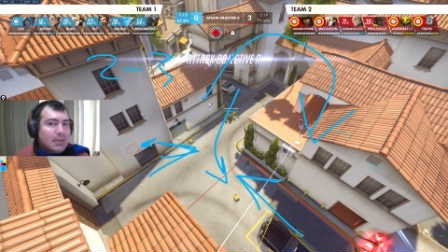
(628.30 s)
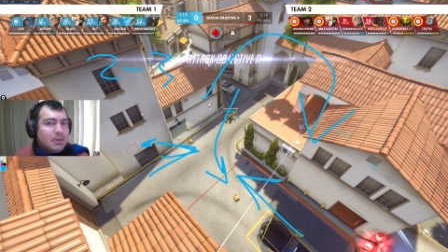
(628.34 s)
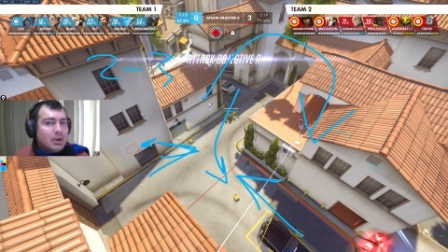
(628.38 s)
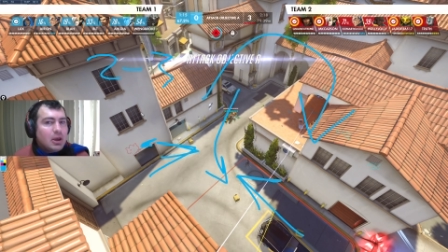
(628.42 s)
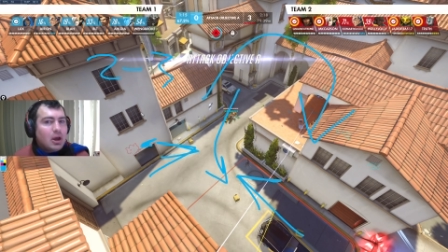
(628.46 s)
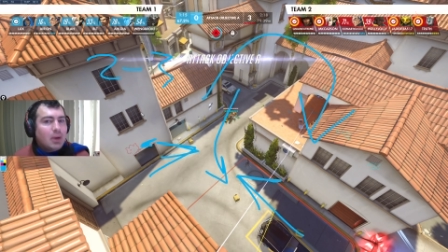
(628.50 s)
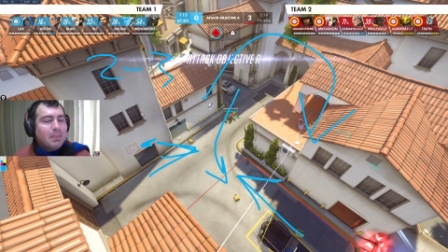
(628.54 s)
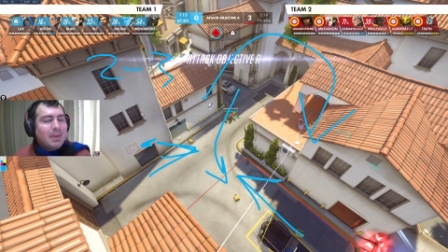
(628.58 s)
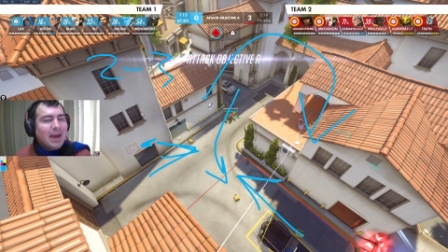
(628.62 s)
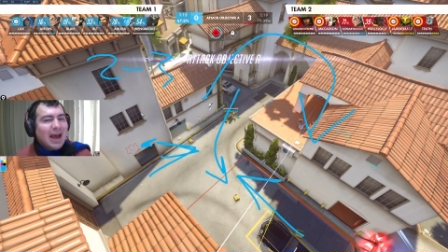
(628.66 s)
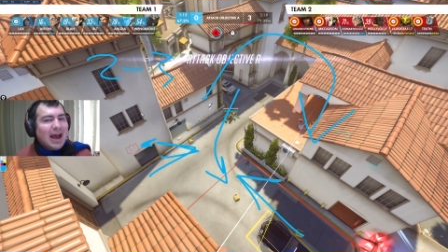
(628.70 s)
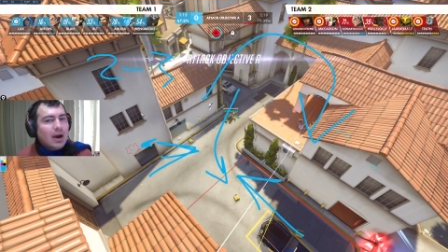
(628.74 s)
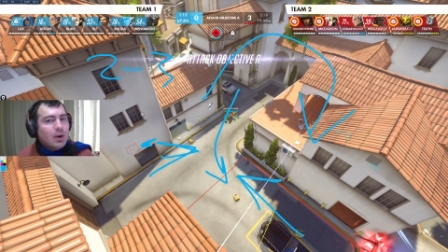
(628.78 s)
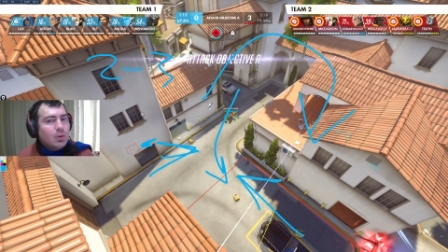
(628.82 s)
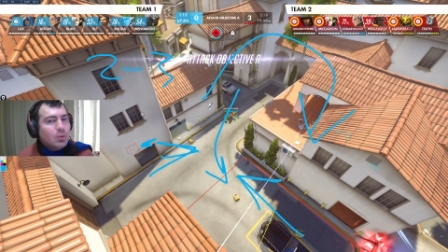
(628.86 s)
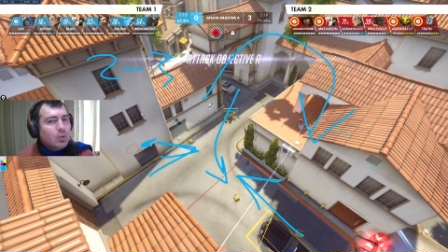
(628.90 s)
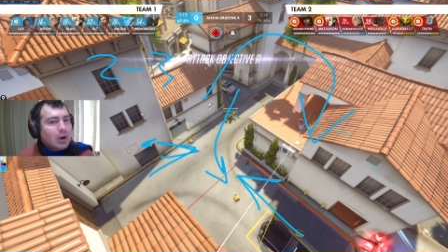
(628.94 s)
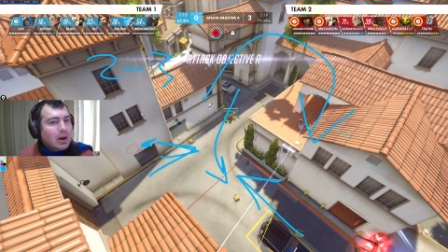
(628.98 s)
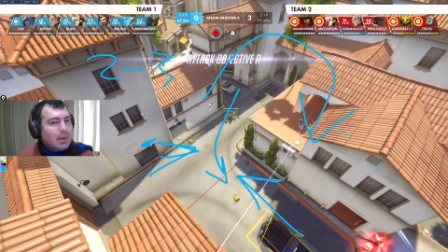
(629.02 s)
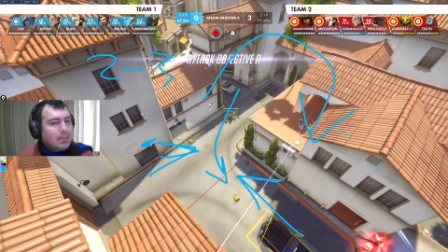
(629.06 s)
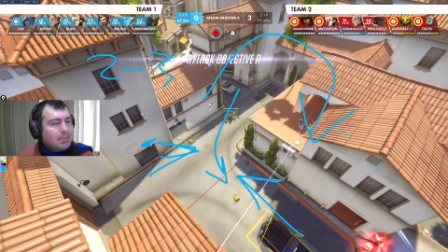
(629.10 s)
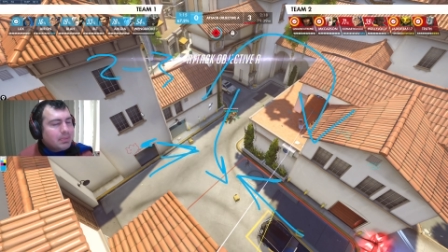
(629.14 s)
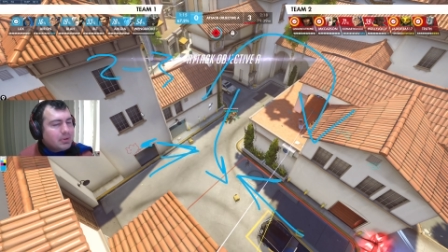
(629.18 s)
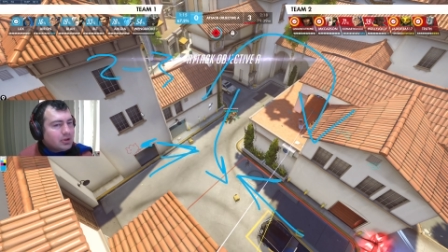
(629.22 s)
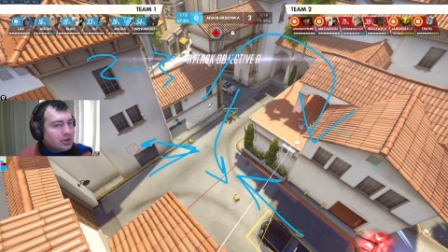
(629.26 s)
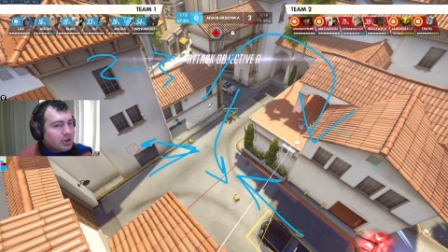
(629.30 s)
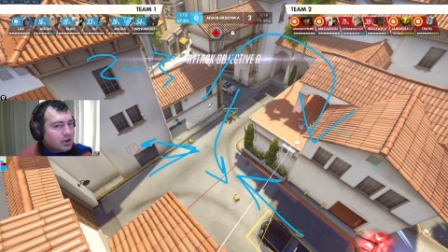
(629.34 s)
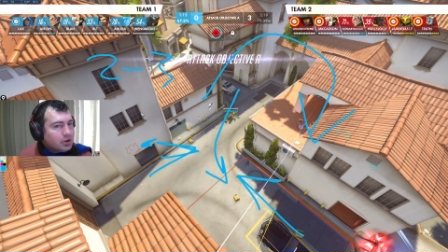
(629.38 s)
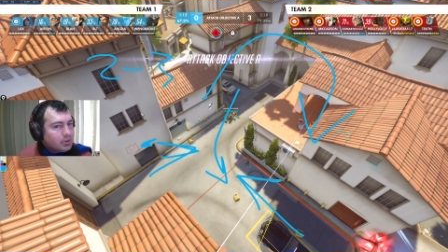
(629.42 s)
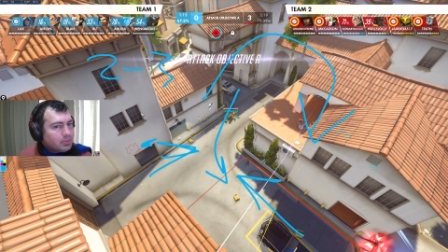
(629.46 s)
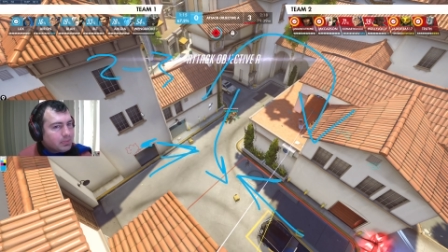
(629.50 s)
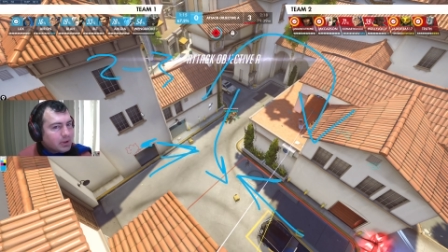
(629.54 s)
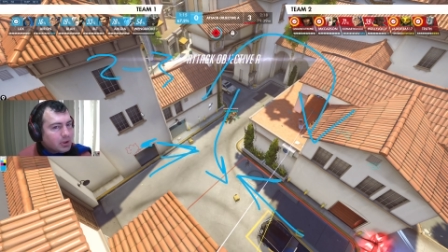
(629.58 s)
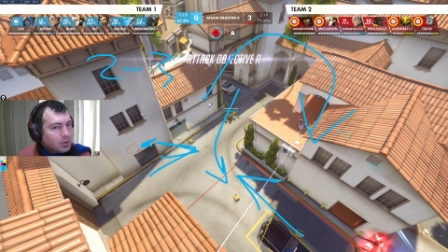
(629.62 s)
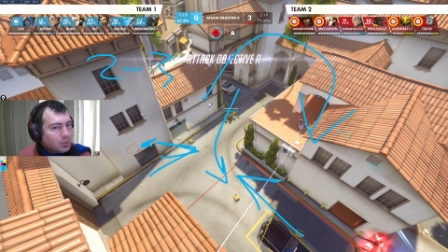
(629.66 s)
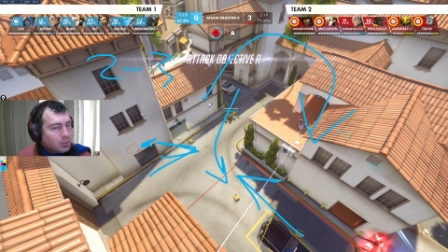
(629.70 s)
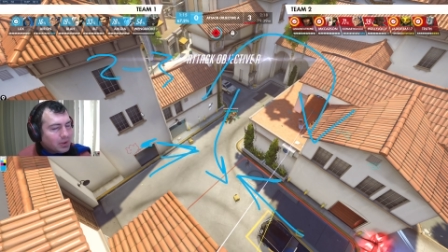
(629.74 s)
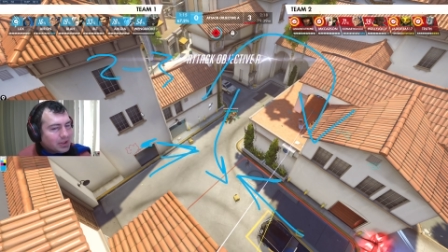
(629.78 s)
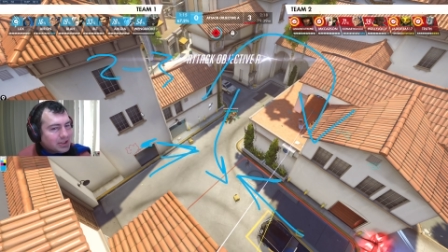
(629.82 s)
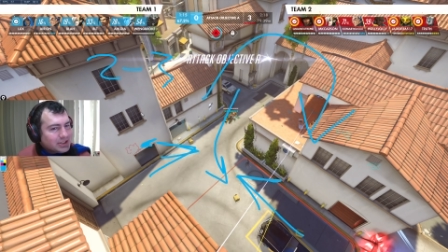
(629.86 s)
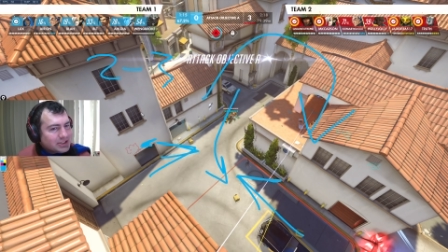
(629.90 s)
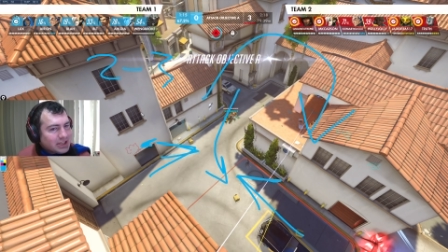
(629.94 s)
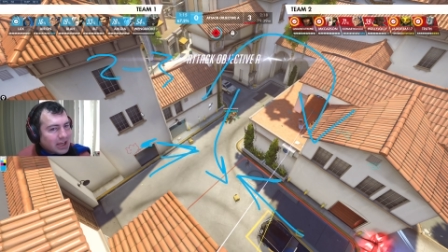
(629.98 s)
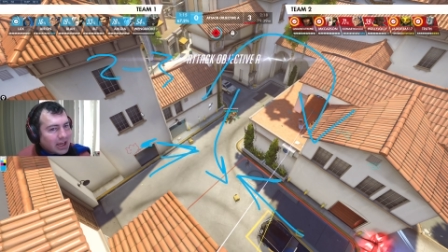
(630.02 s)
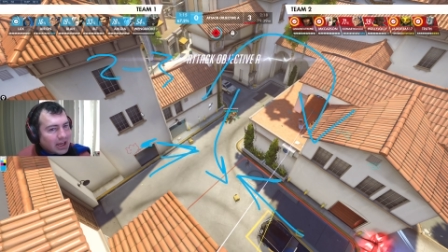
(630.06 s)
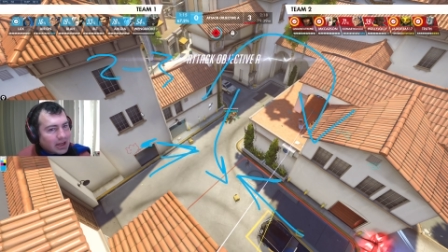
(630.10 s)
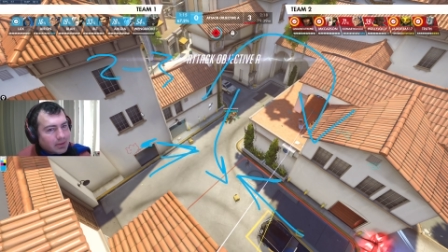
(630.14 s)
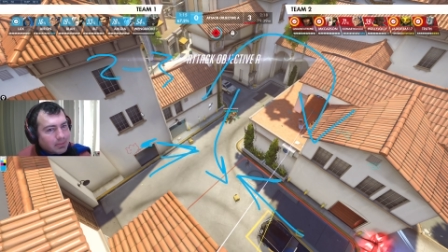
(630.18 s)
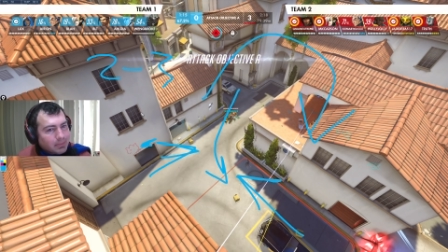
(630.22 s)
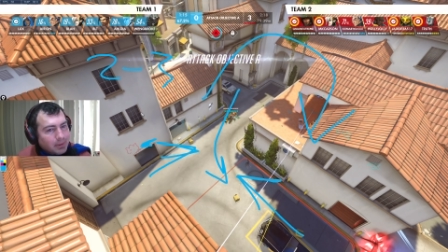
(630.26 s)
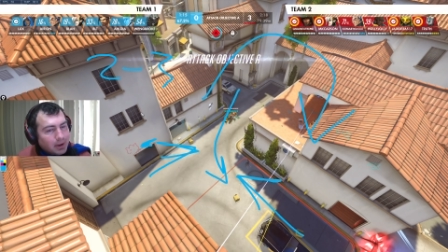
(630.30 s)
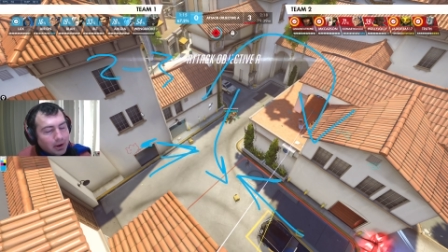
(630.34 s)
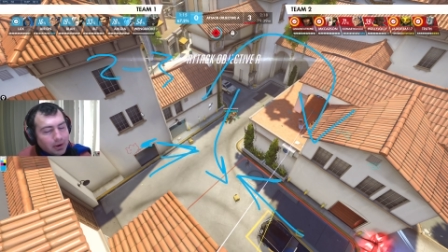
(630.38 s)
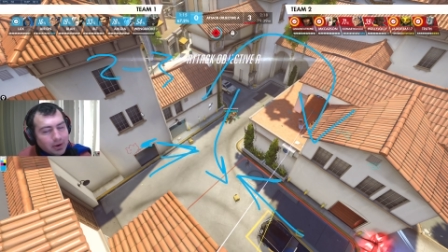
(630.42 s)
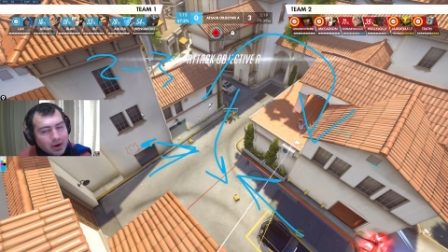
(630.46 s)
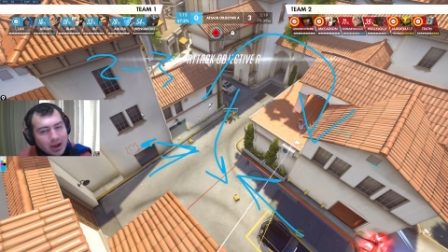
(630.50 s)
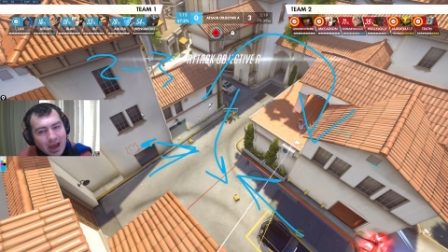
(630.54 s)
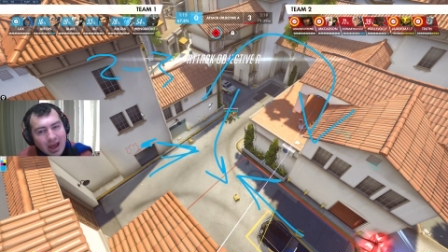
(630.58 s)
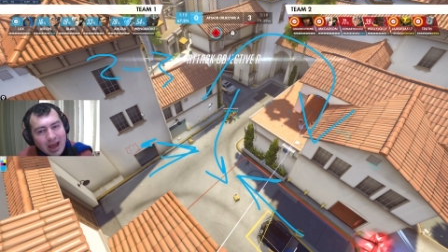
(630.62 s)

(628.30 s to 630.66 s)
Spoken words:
I'll power up a little bit with tank mode.